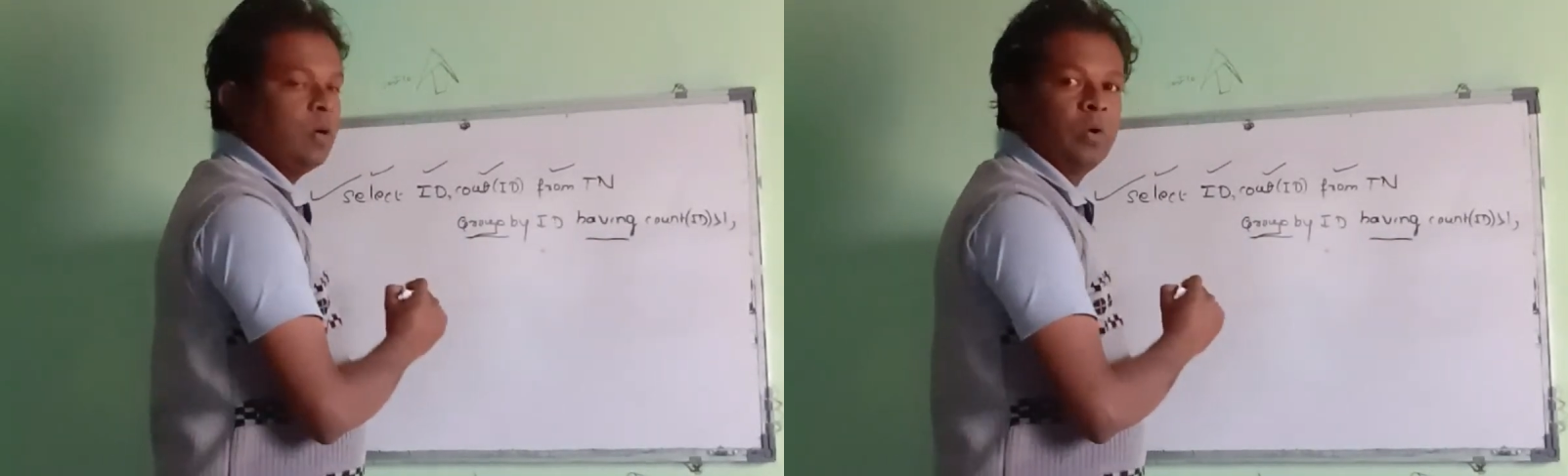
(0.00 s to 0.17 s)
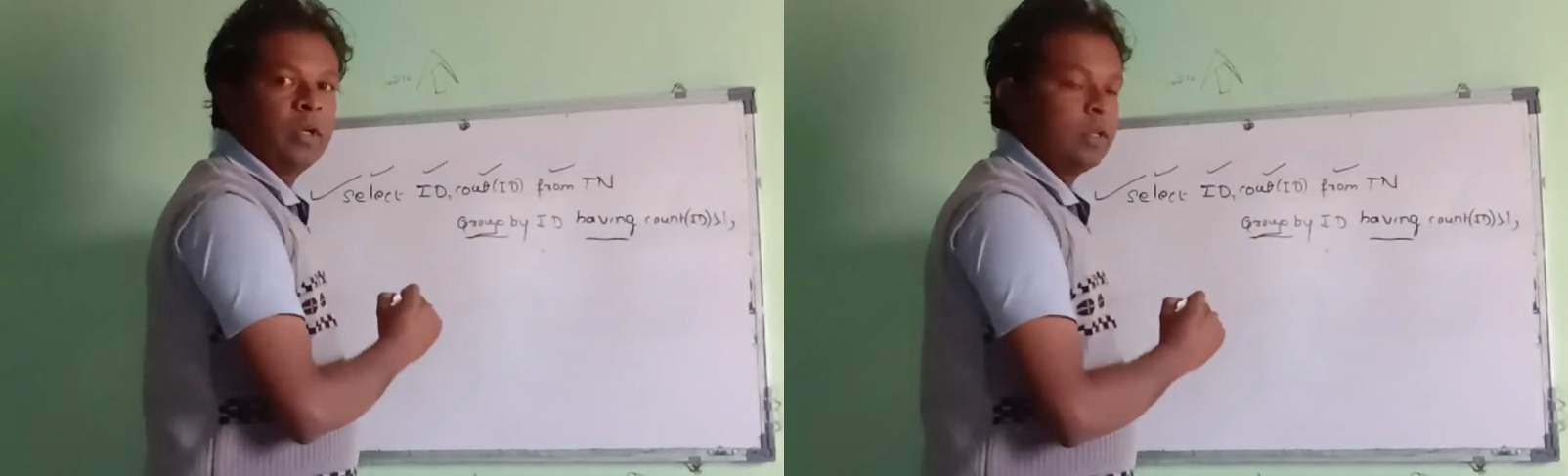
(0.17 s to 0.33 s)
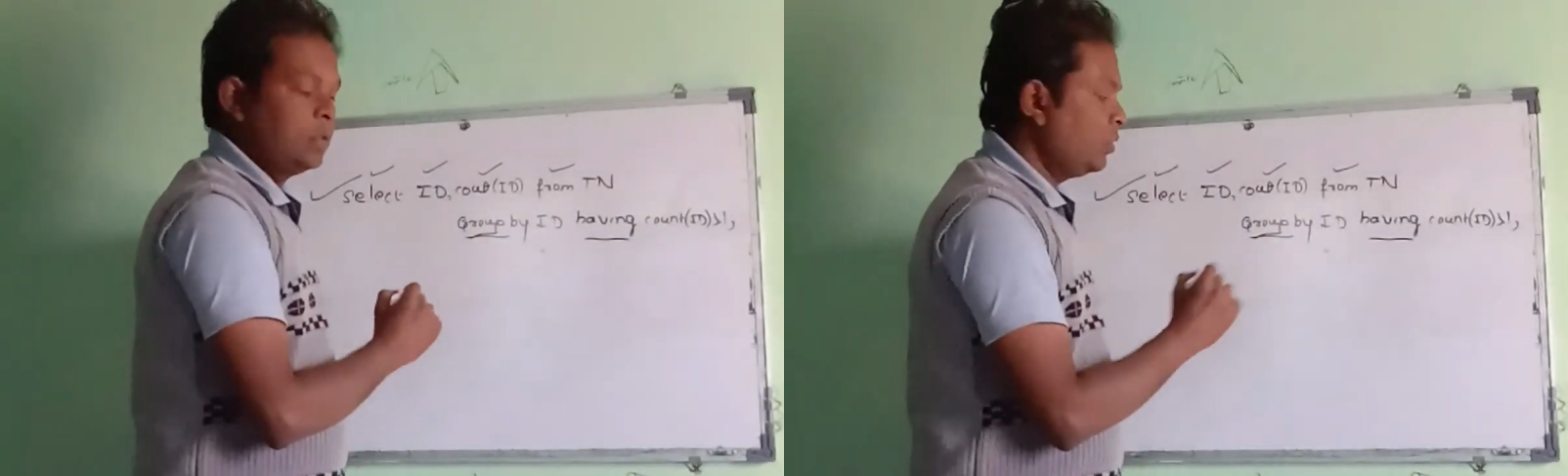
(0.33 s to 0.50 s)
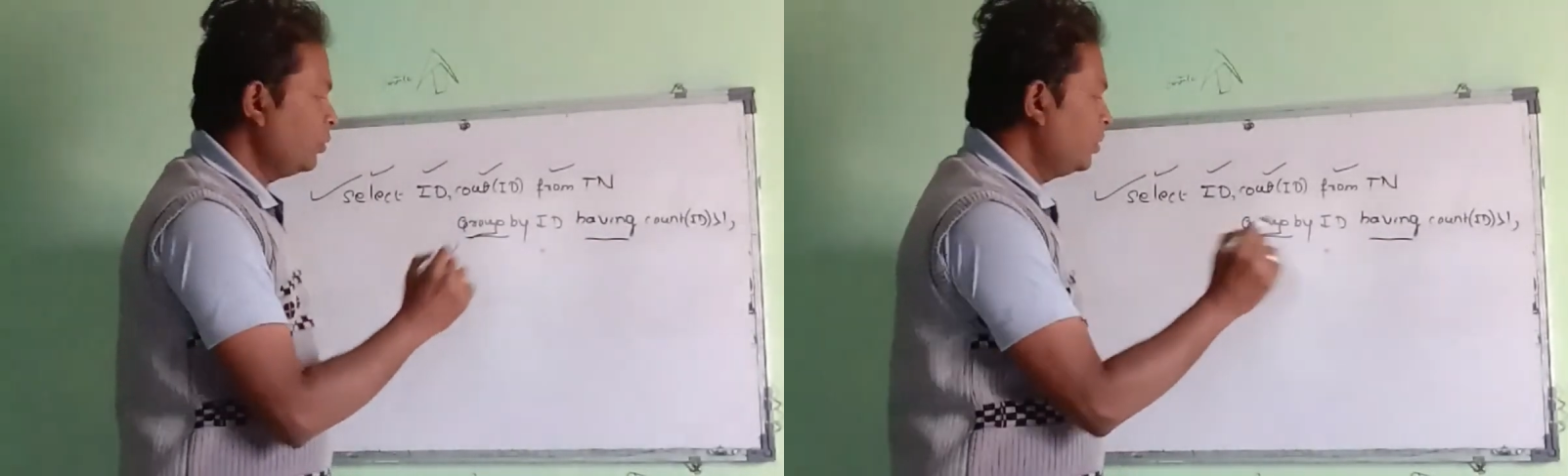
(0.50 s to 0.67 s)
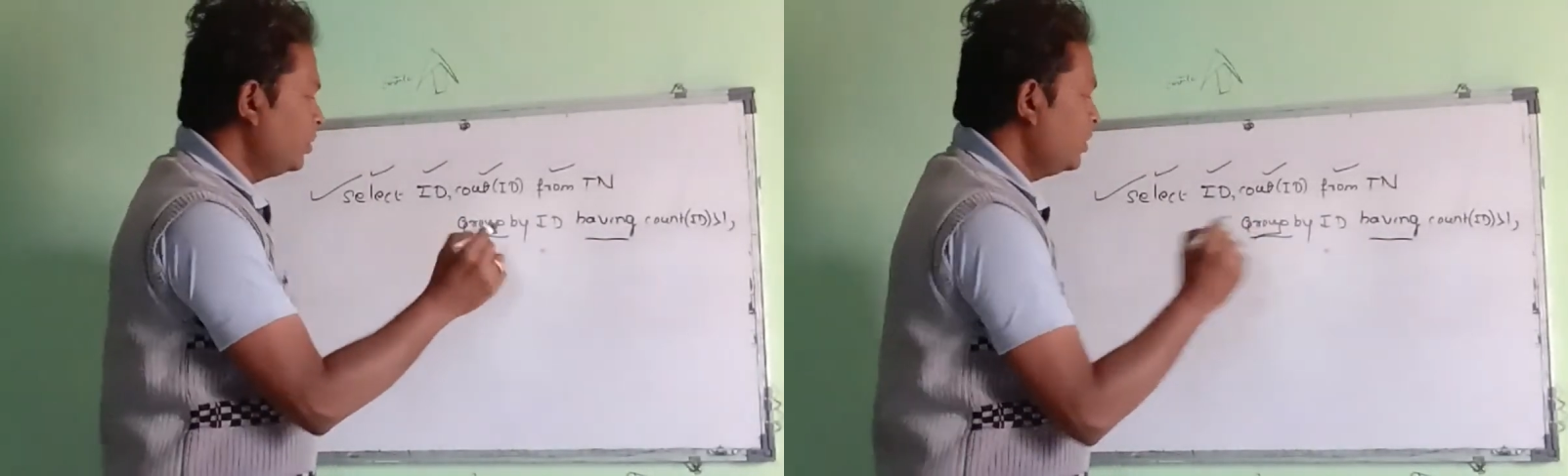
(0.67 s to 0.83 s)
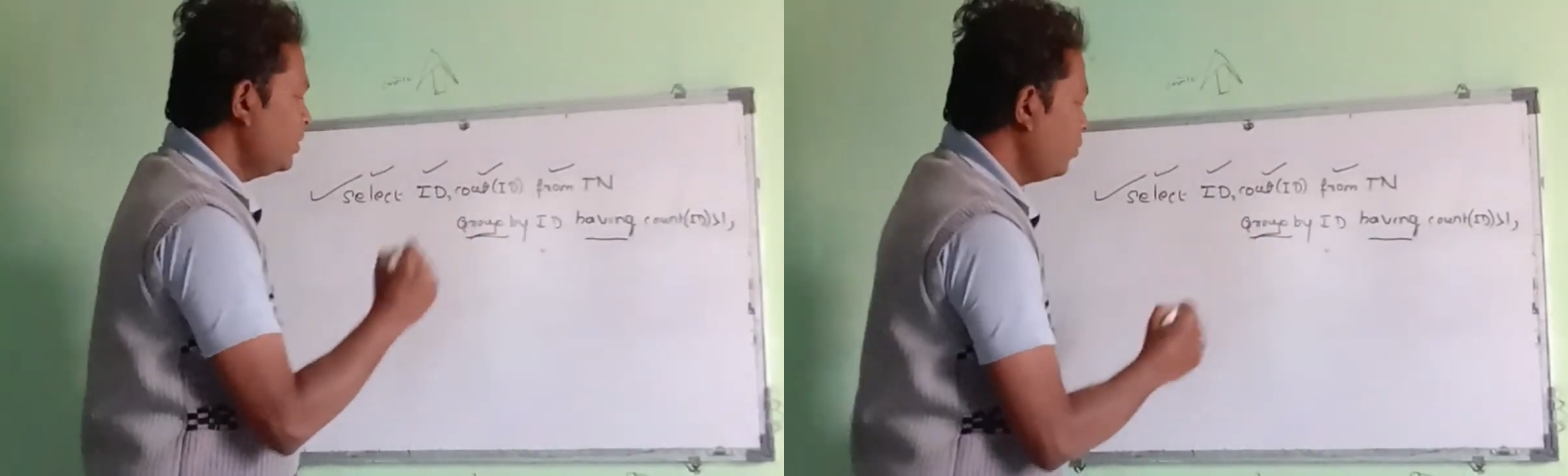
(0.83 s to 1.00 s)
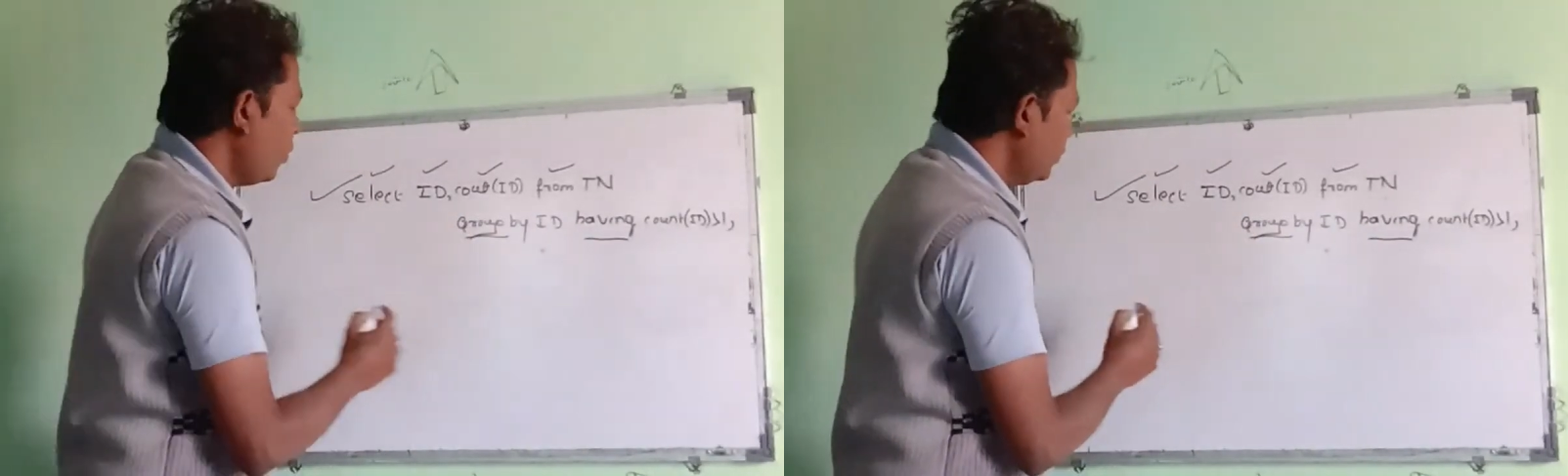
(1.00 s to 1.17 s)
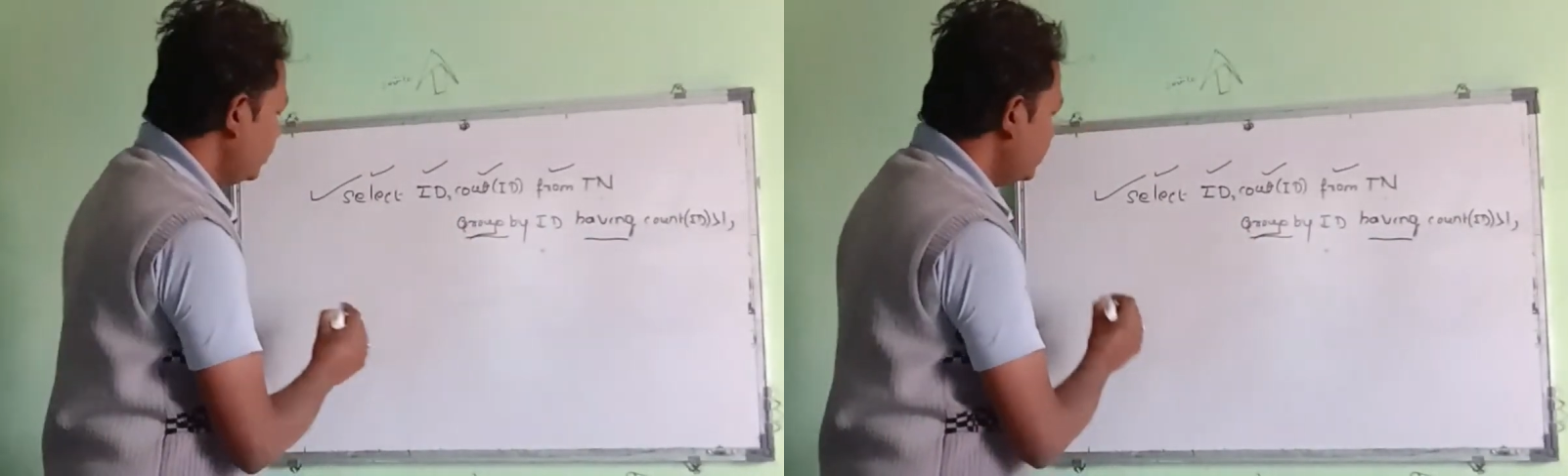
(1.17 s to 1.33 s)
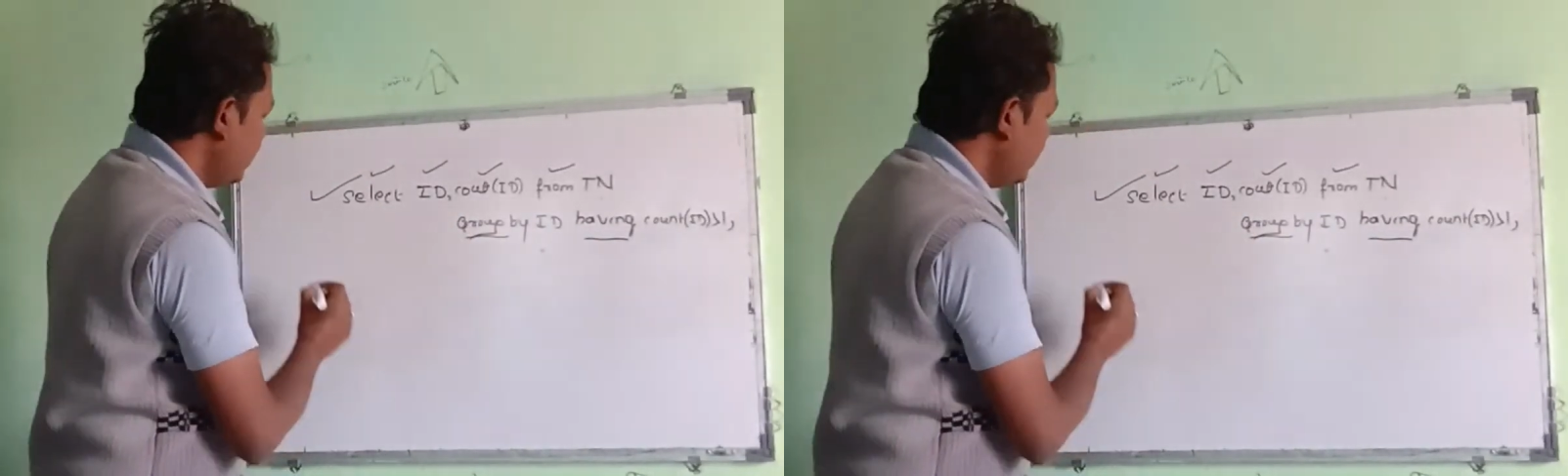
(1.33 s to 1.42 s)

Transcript: Okay, so this is what